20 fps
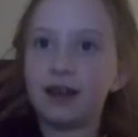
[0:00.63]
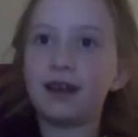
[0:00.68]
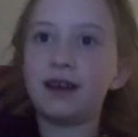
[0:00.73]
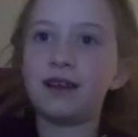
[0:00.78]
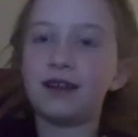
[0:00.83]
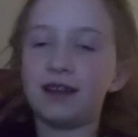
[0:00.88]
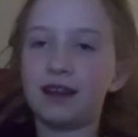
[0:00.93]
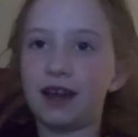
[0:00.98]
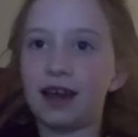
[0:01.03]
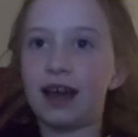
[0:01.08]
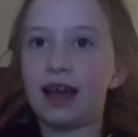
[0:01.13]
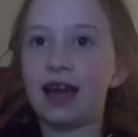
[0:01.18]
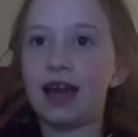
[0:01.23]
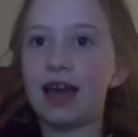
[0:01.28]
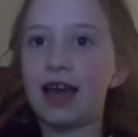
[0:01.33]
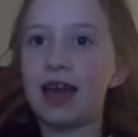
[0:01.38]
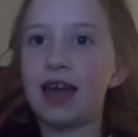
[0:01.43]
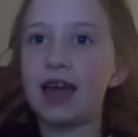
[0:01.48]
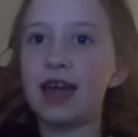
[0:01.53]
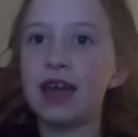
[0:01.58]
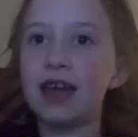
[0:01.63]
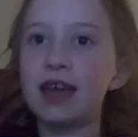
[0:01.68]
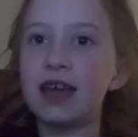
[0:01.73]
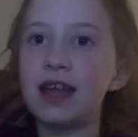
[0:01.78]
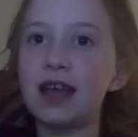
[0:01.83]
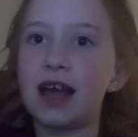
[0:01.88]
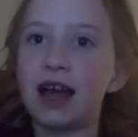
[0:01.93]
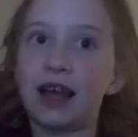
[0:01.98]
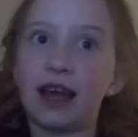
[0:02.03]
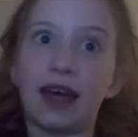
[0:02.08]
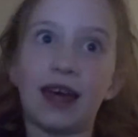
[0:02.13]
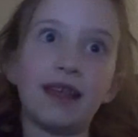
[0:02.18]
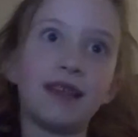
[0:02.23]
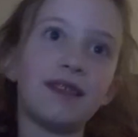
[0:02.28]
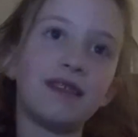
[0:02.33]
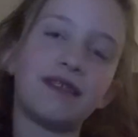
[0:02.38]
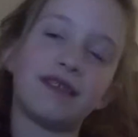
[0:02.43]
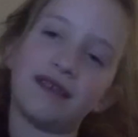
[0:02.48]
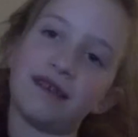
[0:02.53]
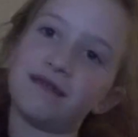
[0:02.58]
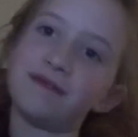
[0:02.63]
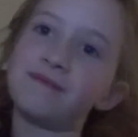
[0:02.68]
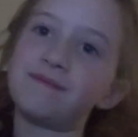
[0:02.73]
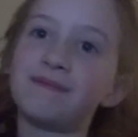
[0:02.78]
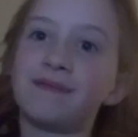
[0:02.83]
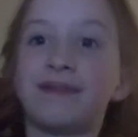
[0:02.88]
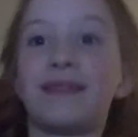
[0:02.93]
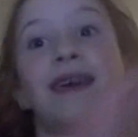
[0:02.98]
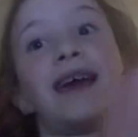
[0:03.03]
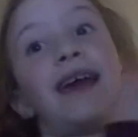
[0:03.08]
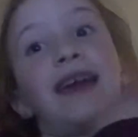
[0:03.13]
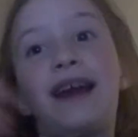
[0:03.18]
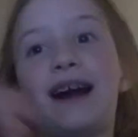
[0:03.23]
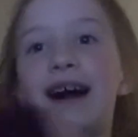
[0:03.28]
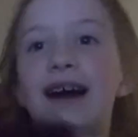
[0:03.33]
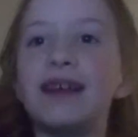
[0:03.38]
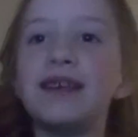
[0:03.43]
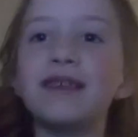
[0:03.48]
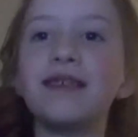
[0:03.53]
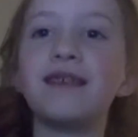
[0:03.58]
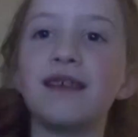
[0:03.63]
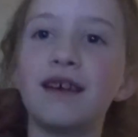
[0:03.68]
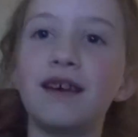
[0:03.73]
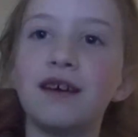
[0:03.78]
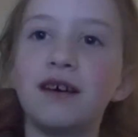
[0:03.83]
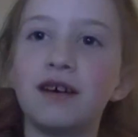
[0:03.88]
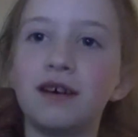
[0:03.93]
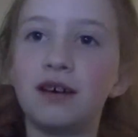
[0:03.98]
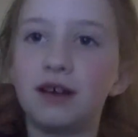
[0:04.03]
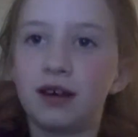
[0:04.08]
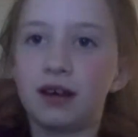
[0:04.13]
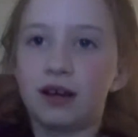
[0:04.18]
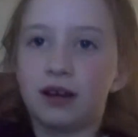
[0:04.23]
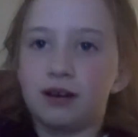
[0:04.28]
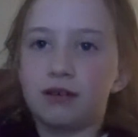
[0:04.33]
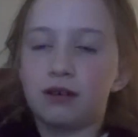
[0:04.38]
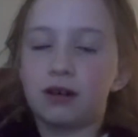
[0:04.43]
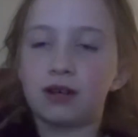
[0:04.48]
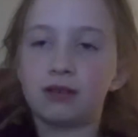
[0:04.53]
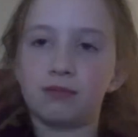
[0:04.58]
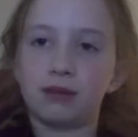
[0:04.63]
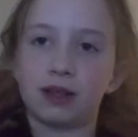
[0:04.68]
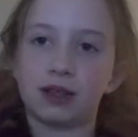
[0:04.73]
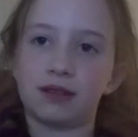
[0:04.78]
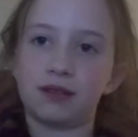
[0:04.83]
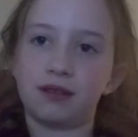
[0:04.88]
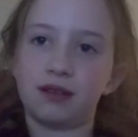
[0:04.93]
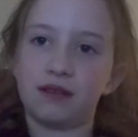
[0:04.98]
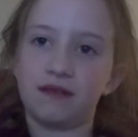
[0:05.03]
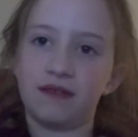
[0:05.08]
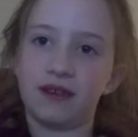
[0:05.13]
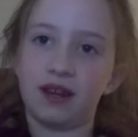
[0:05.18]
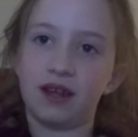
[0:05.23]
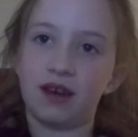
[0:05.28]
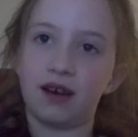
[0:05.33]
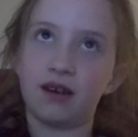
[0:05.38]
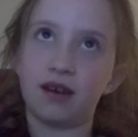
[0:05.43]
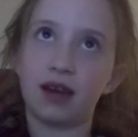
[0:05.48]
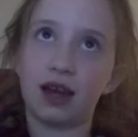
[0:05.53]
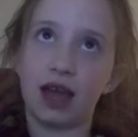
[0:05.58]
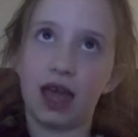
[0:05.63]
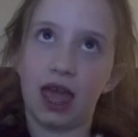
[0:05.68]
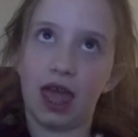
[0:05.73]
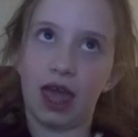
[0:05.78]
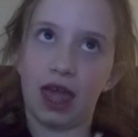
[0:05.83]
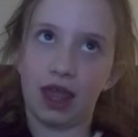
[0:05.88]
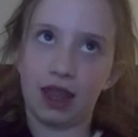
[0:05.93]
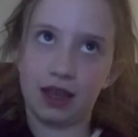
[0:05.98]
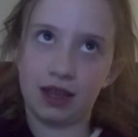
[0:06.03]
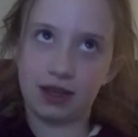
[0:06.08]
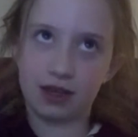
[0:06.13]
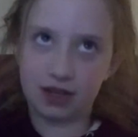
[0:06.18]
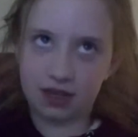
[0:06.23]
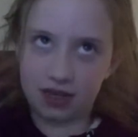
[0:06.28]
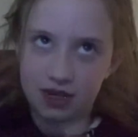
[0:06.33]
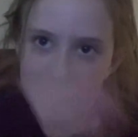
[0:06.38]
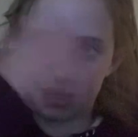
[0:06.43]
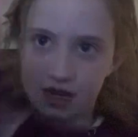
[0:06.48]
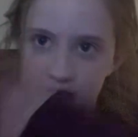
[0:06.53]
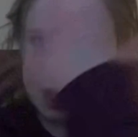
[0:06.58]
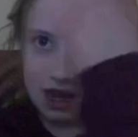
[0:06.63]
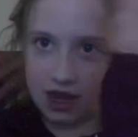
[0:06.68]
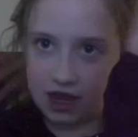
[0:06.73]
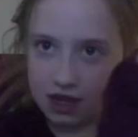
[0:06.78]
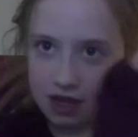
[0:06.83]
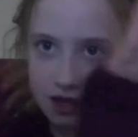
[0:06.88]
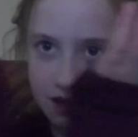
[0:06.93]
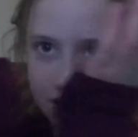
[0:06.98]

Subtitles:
Alright, I guess. So, hey guys, welcome to another video, and today,